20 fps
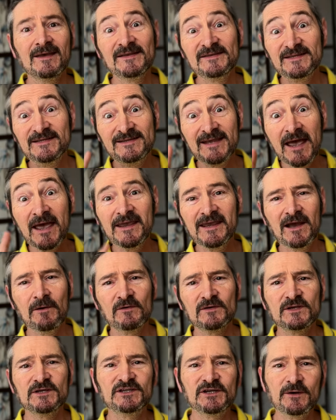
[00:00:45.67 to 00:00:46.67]
Today, I
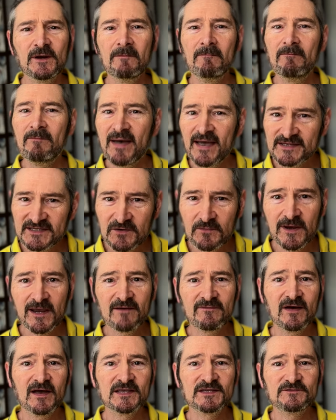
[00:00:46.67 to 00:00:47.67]
want to show you a better way
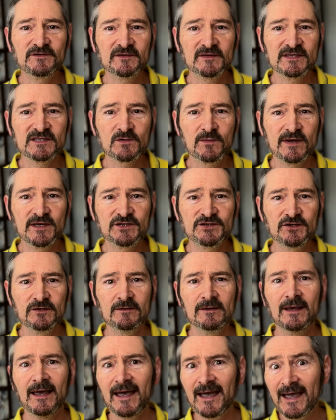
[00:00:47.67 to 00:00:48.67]
of answering this question
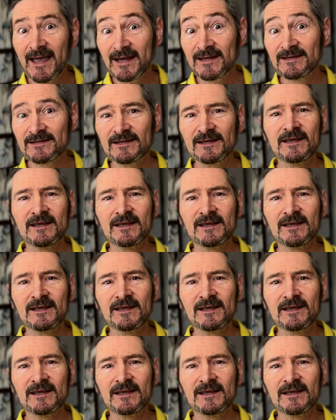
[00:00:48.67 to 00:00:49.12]
and